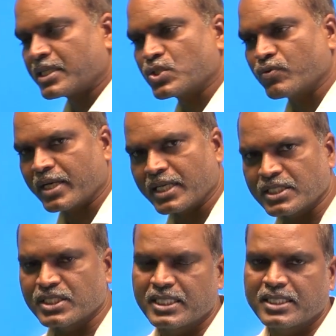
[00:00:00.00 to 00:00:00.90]
Swaran
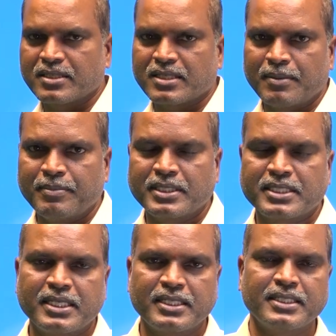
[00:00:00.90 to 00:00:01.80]
Singh
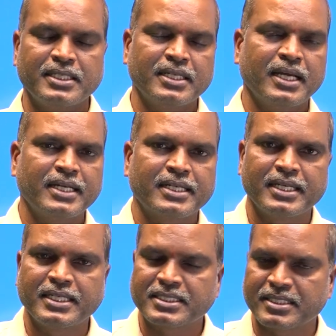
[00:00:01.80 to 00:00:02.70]
Committee in
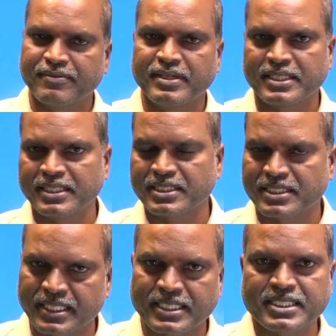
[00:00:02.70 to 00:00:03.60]

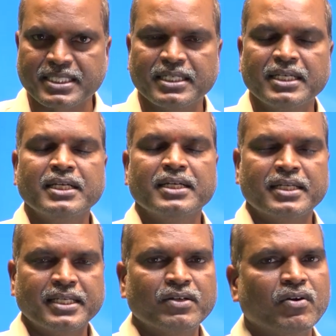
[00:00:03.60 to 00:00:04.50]
1976
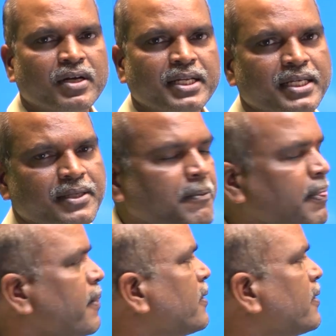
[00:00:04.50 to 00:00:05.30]
regarding